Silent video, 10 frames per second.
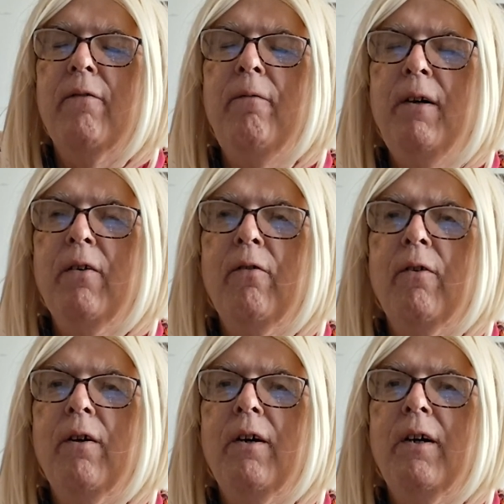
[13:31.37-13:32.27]

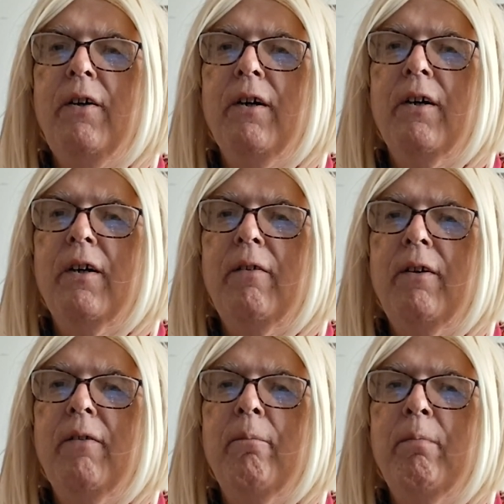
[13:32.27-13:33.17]
field, our
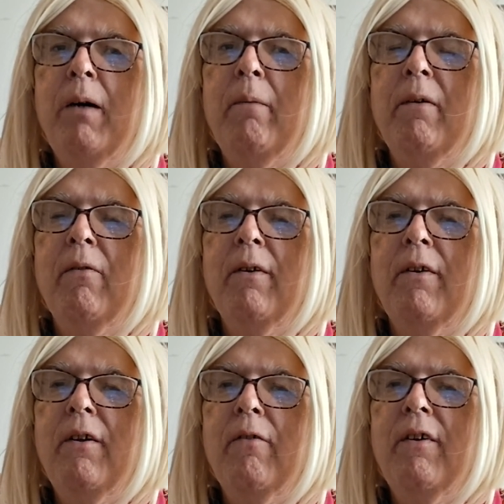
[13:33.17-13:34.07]
department
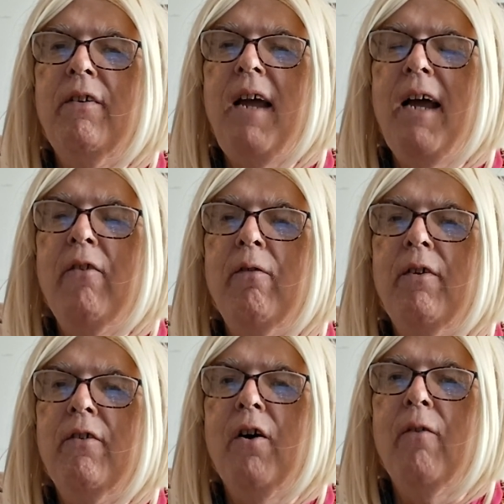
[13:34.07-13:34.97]
was tasked
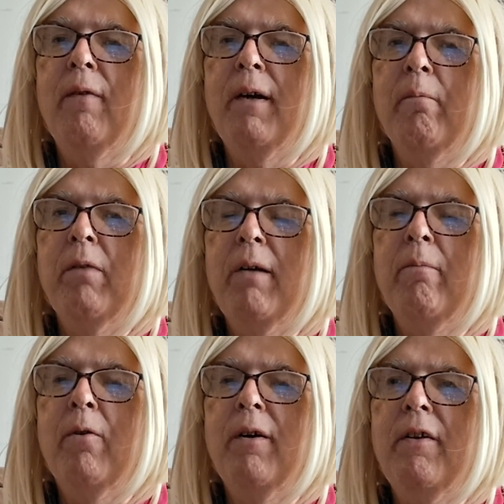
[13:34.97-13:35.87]
with solving
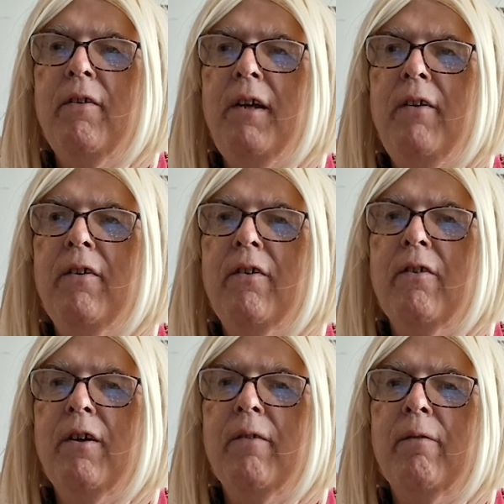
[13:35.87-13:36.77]
bloodborne diseases
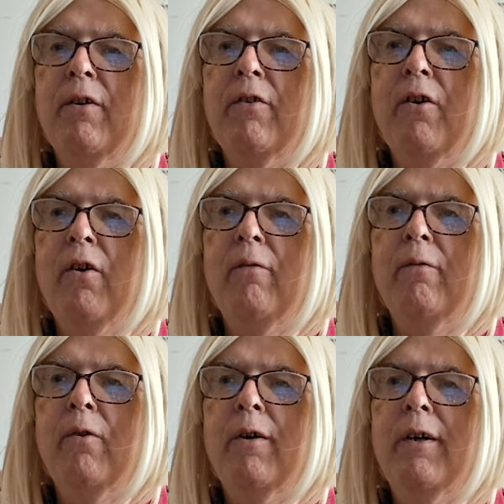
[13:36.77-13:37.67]
during the first Gulf
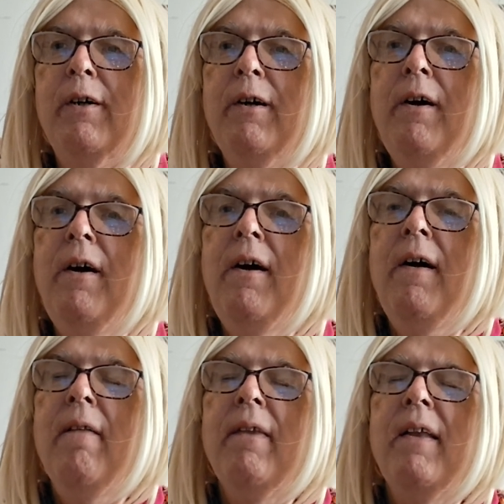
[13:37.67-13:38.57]
War.
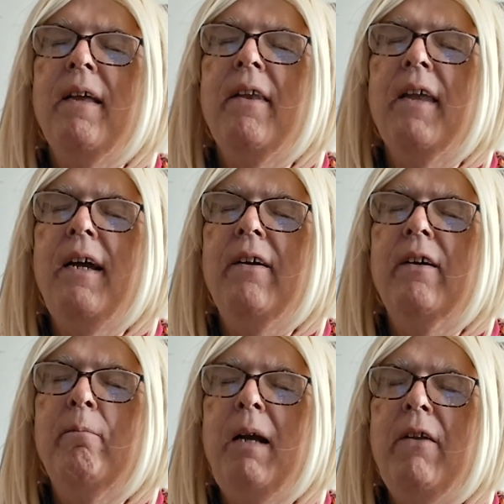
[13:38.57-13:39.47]
And then
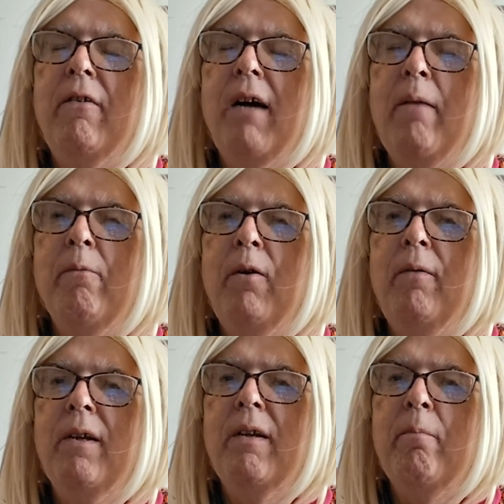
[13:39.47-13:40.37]
later, basically, I
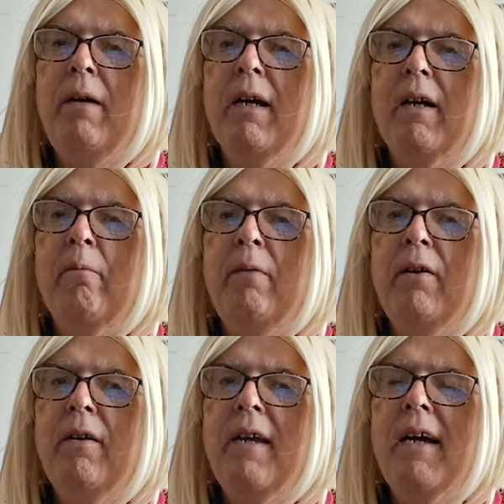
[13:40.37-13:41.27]
moved into being a
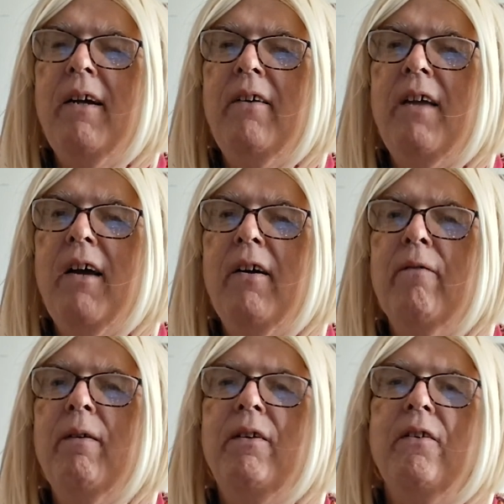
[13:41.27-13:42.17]
computer tech
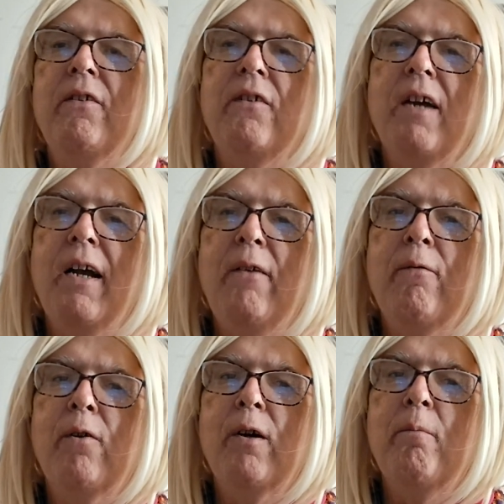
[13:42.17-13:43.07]
executive at the Society
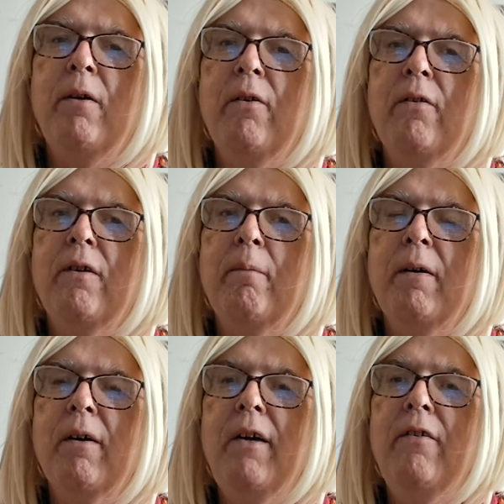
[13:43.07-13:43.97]
for Computer
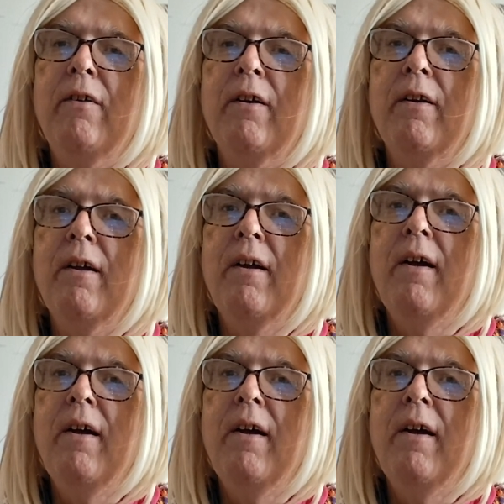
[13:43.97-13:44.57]
Simulation.